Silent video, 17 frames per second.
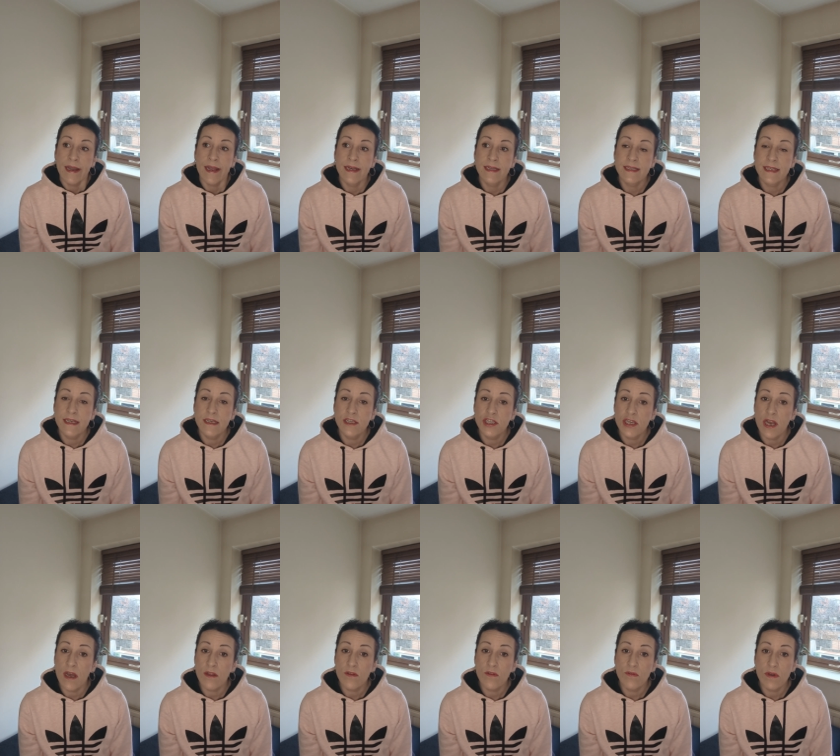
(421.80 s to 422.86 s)
then since
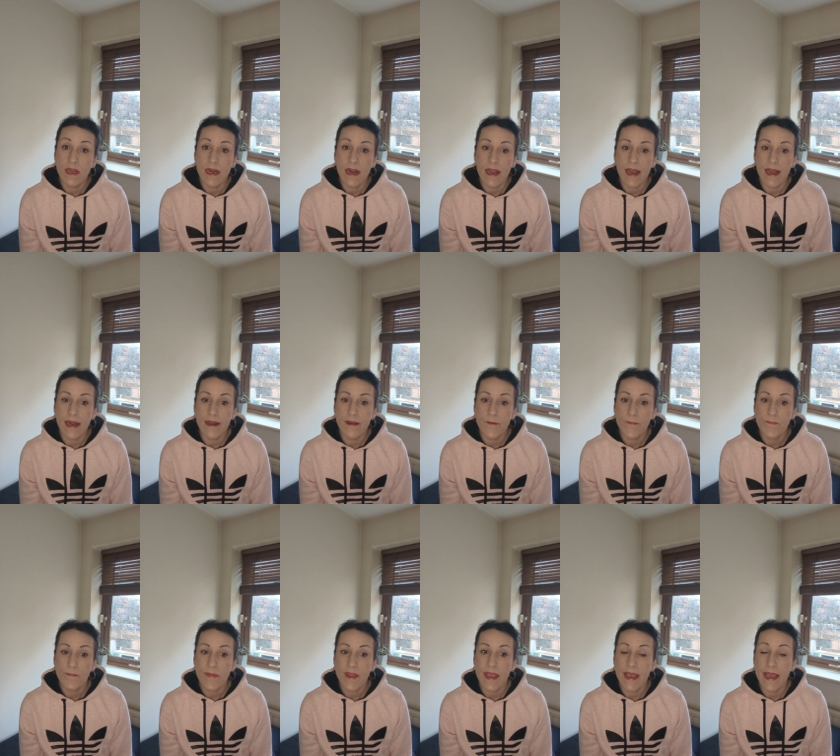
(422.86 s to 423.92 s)
childhood I had
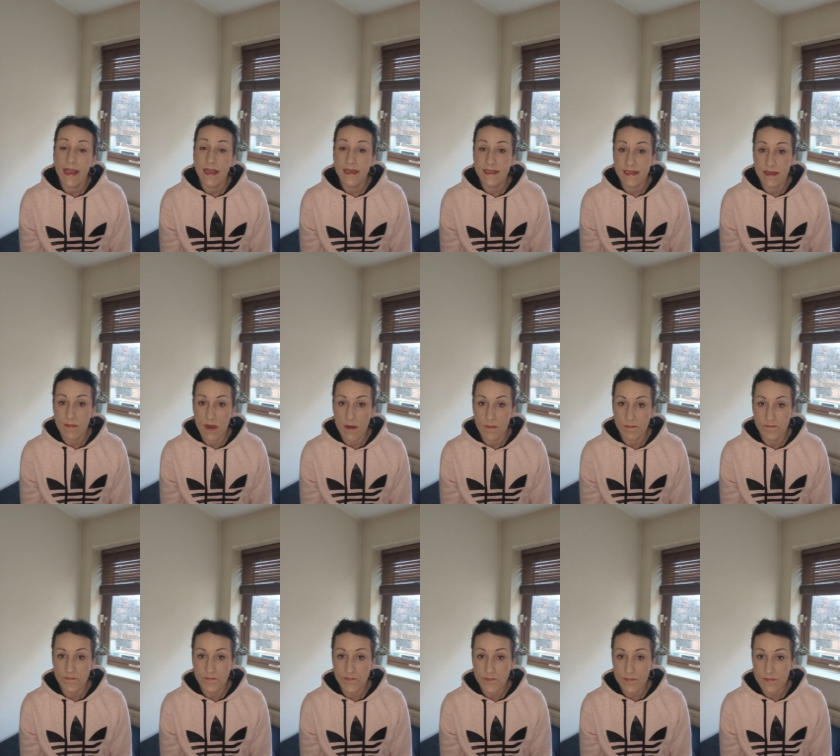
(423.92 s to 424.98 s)
eczema.
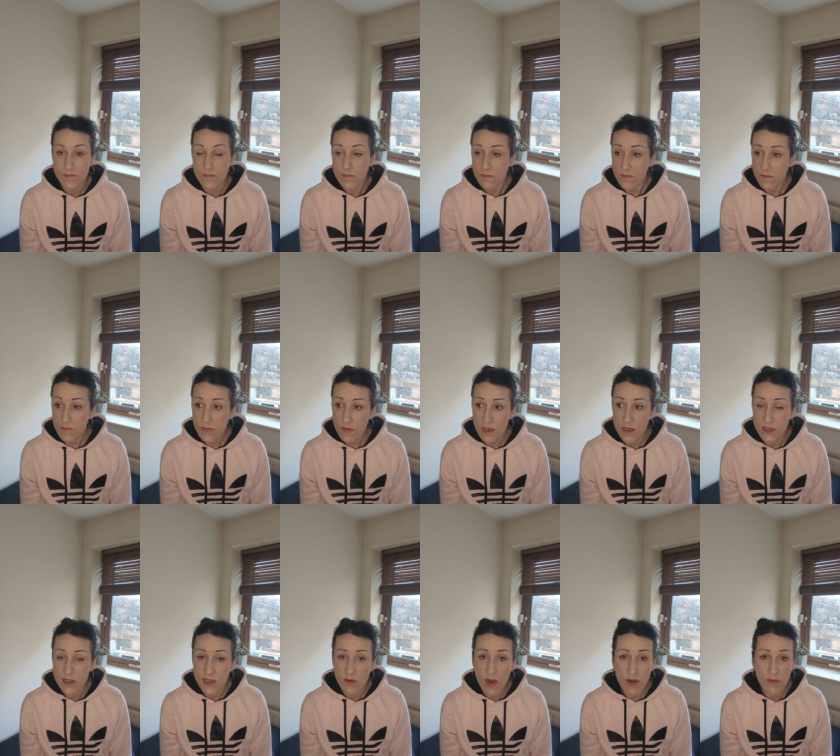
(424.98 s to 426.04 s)

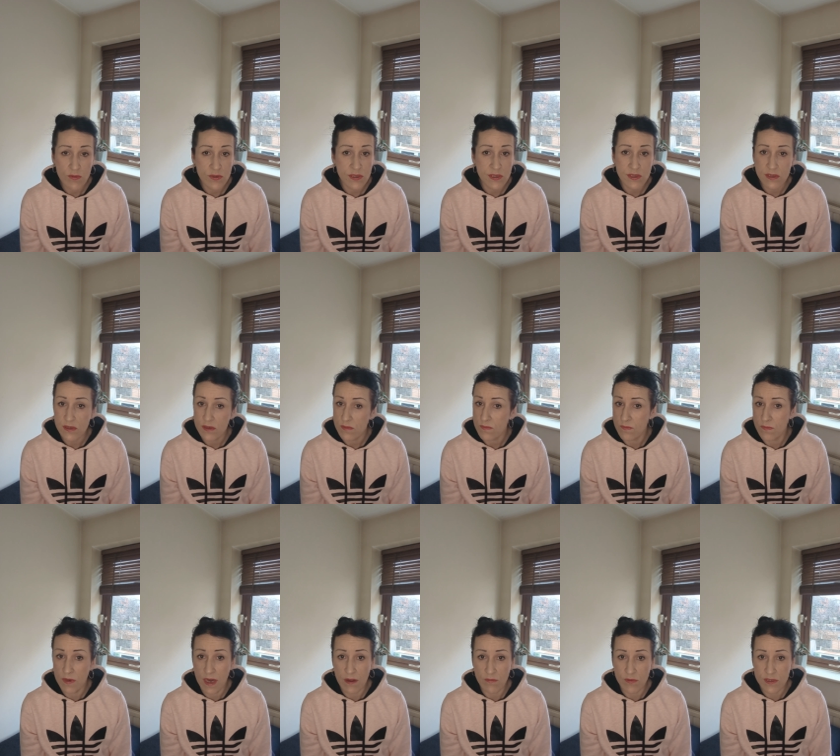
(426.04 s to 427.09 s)
So I was
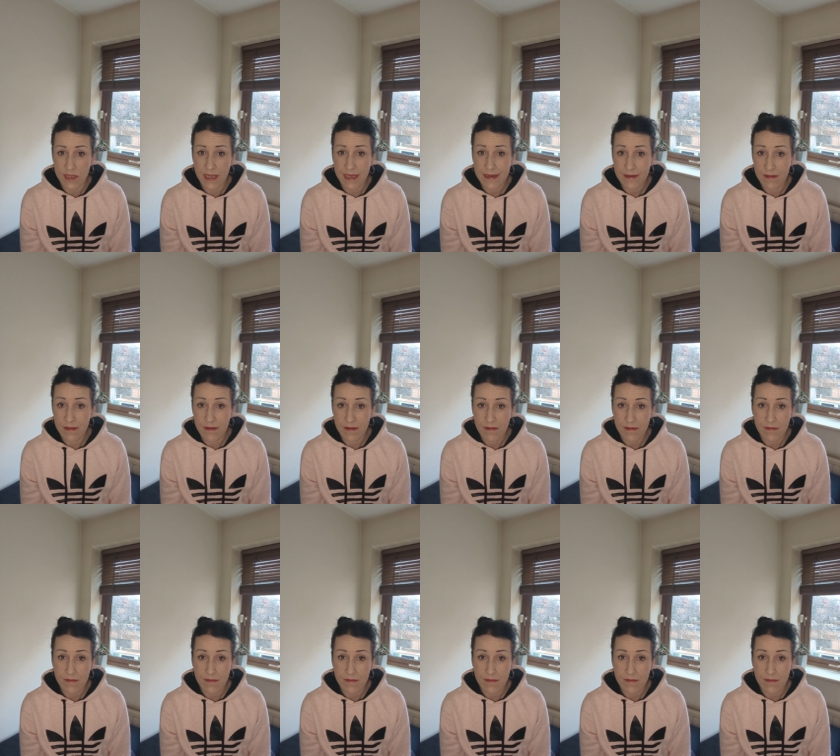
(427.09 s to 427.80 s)
when I was little,